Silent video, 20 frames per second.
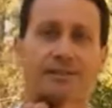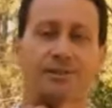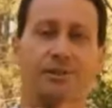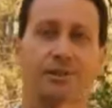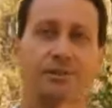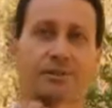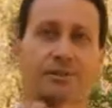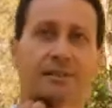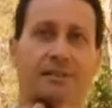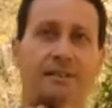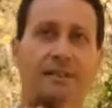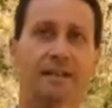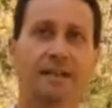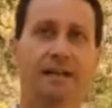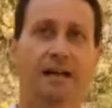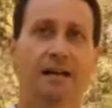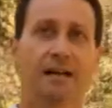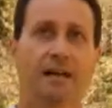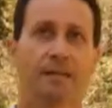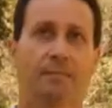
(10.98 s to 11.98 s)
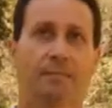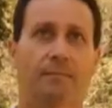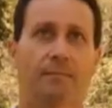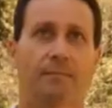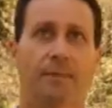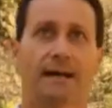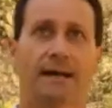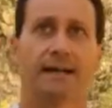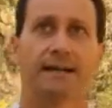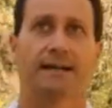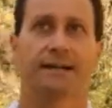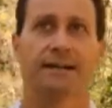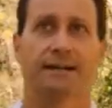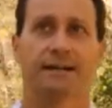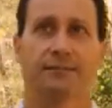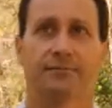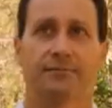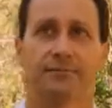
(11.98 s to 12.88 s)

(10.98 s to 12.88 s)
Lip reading: sure. My